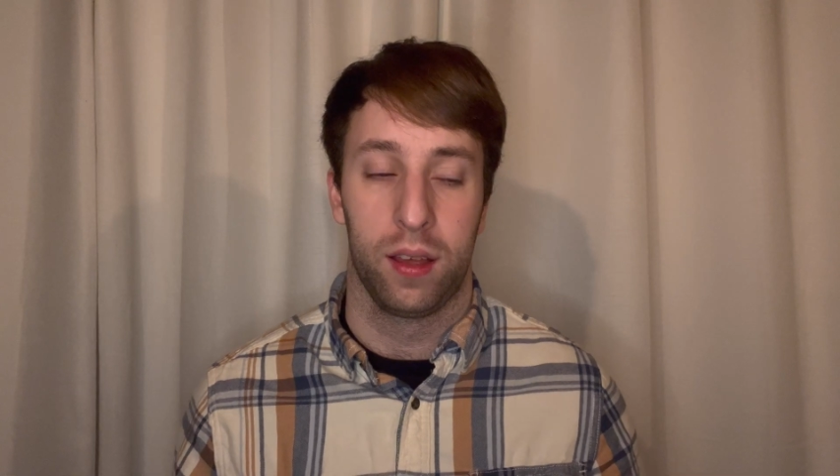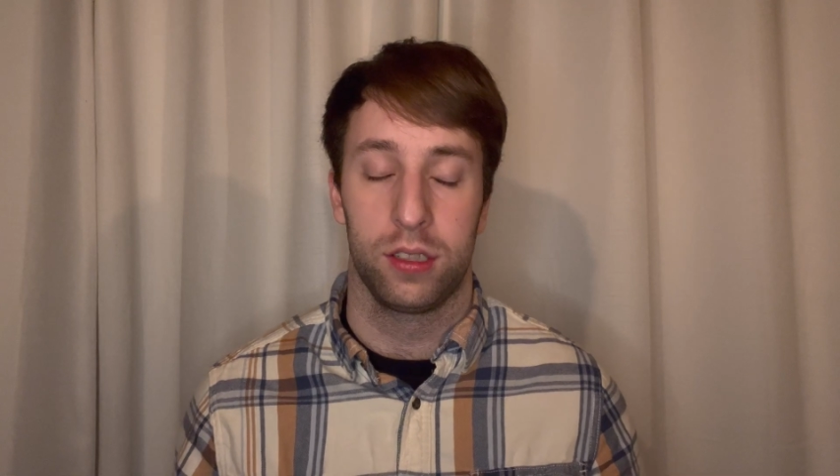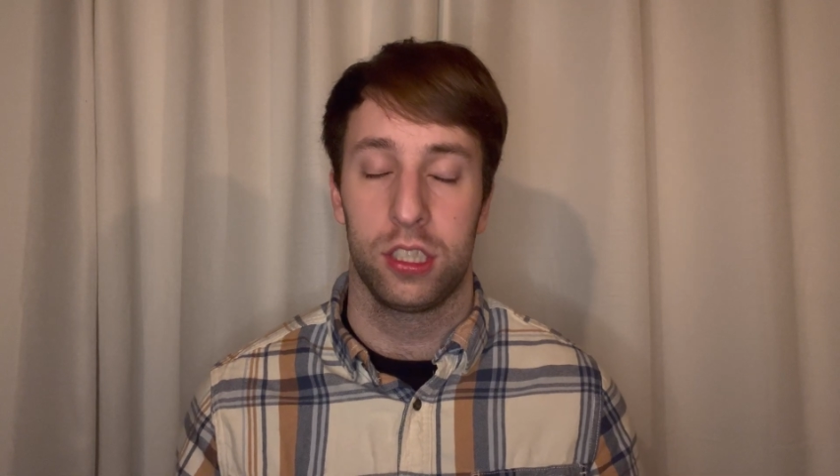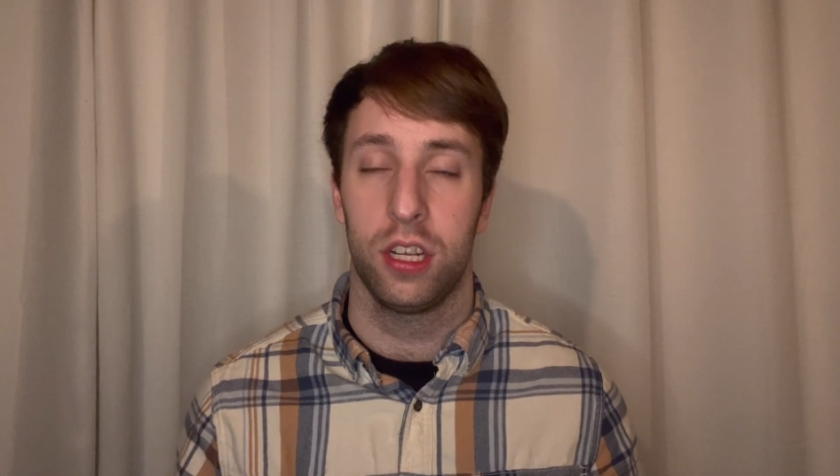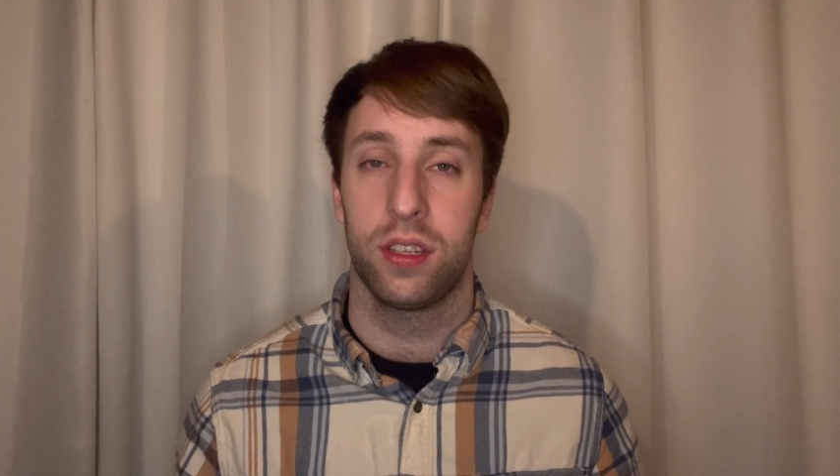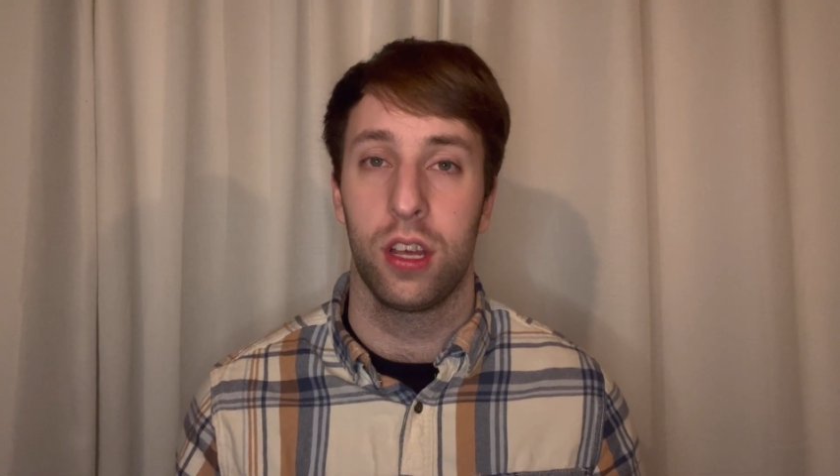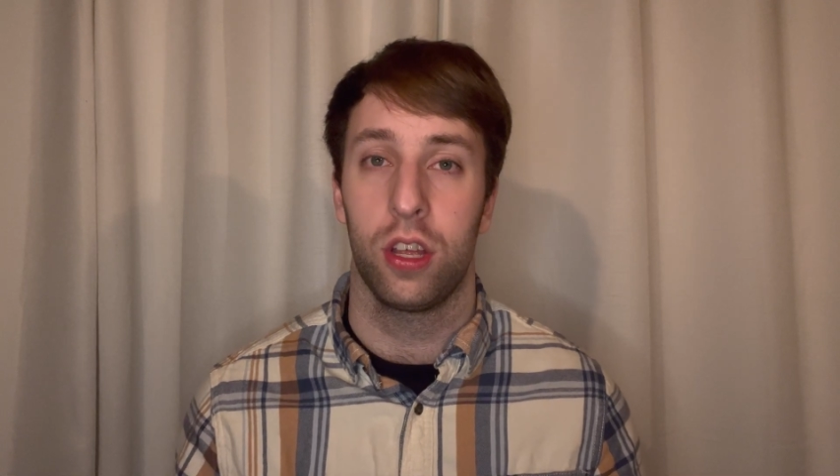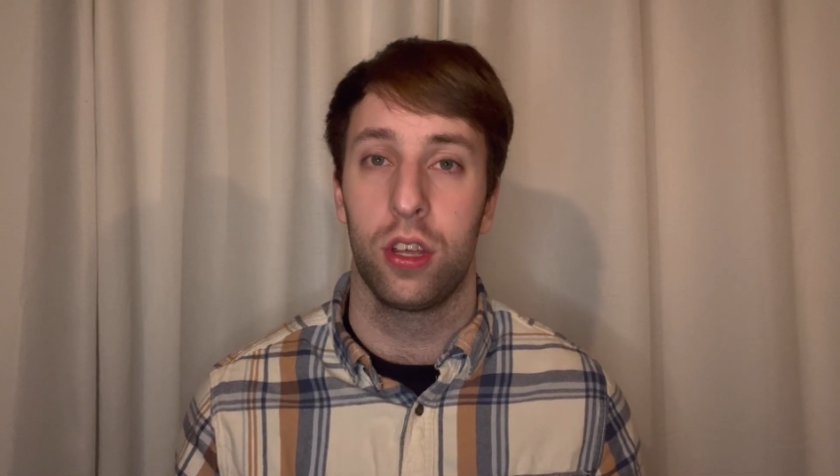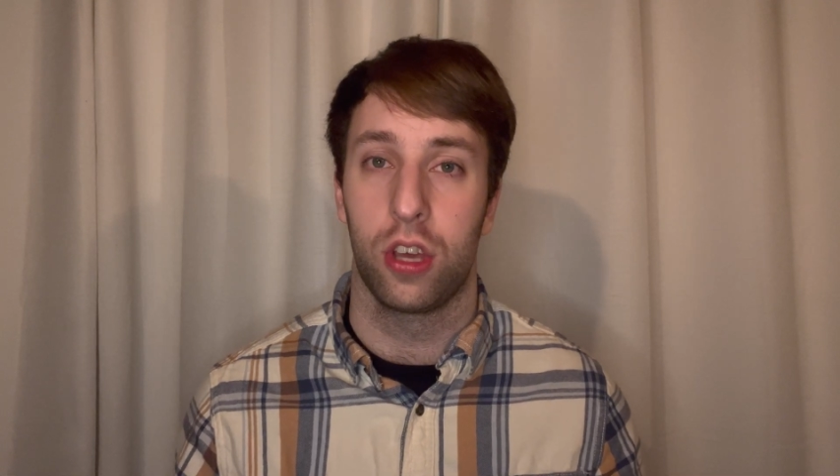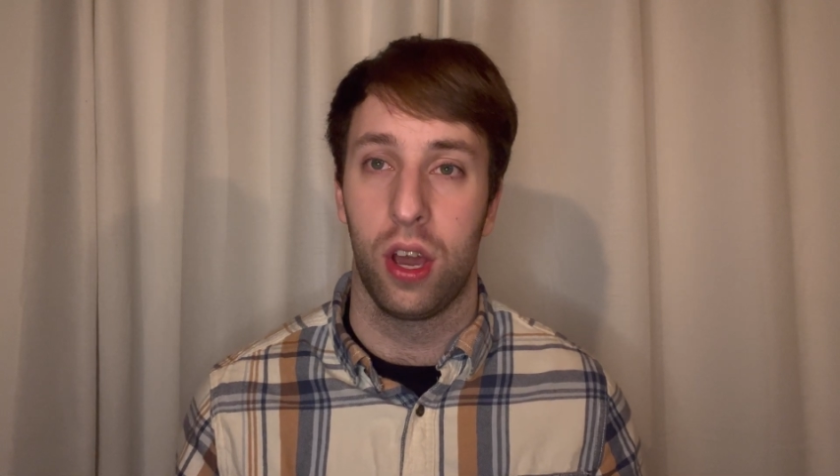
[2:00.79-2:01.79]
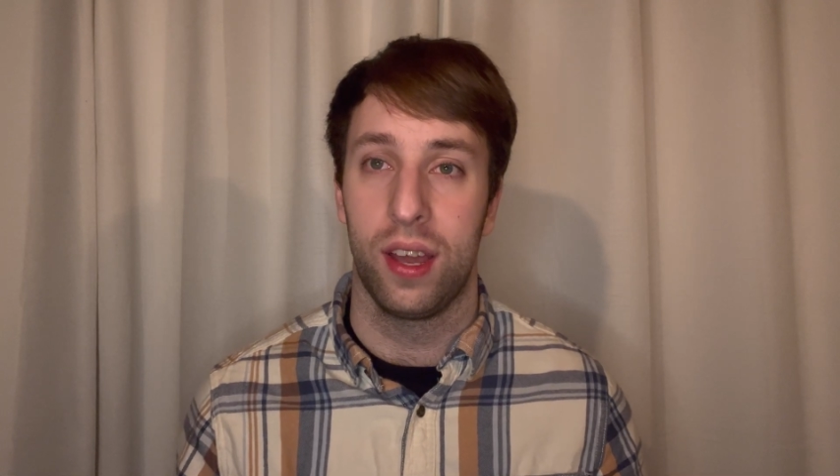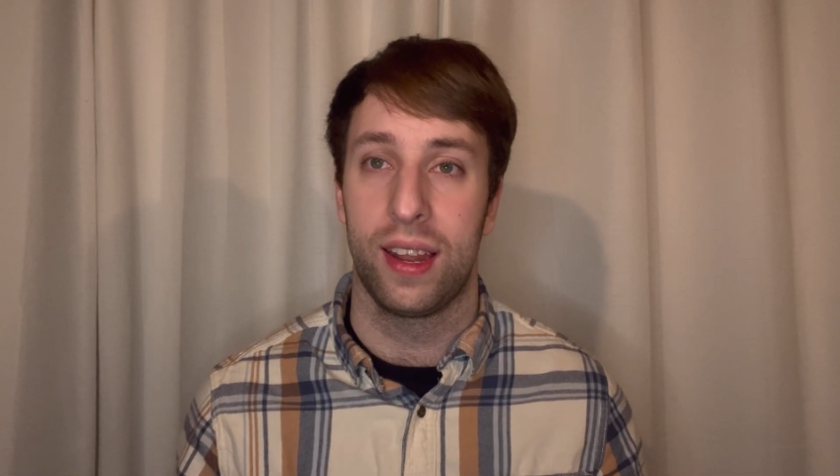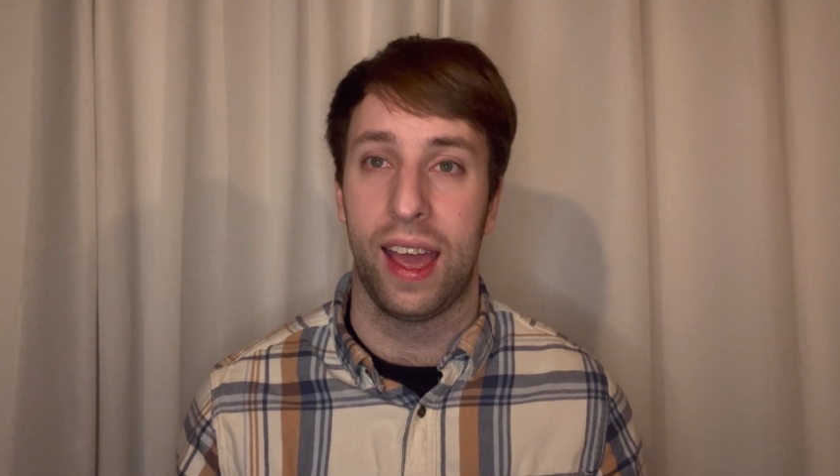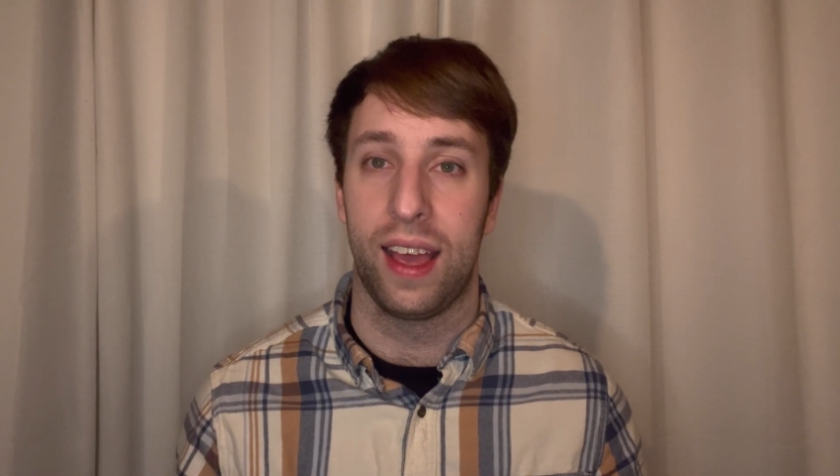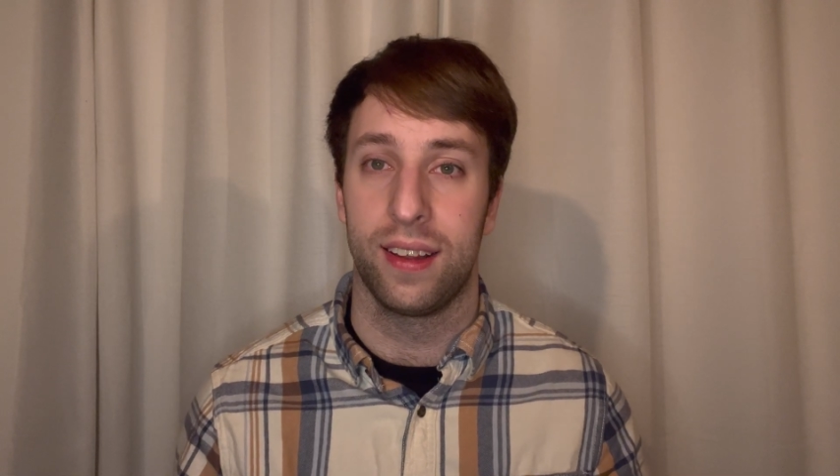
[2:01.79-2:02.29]
just good
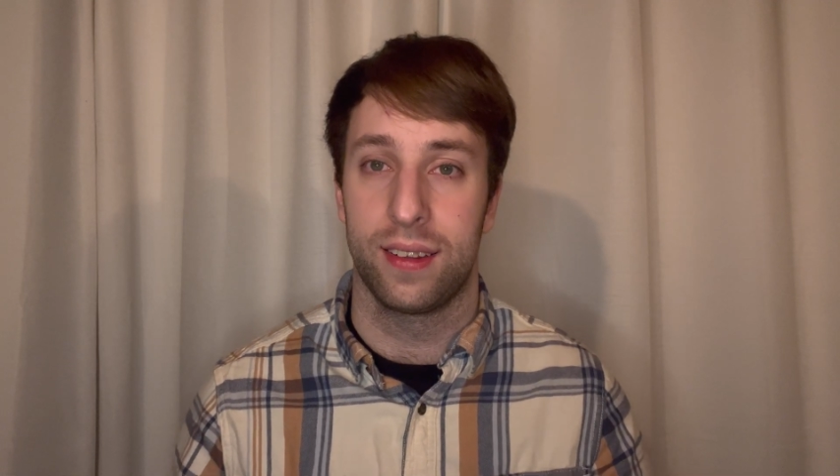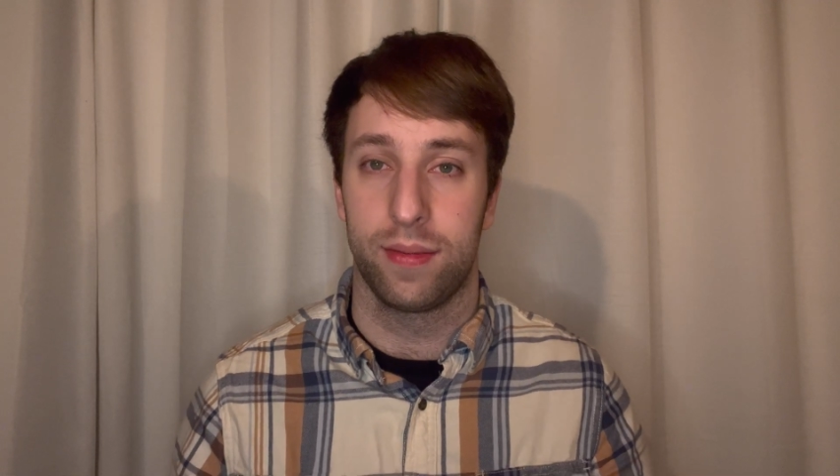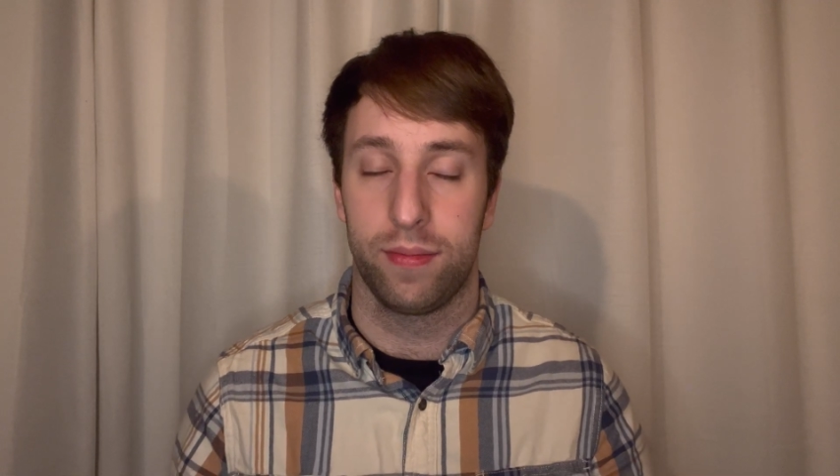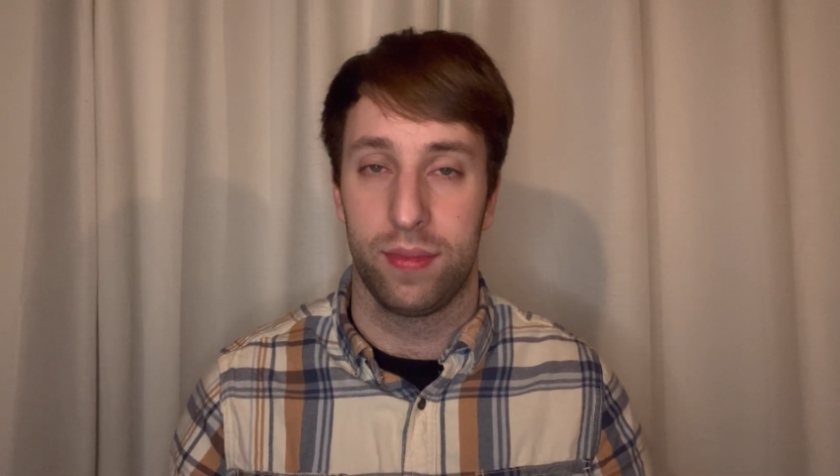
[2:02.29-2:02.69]
and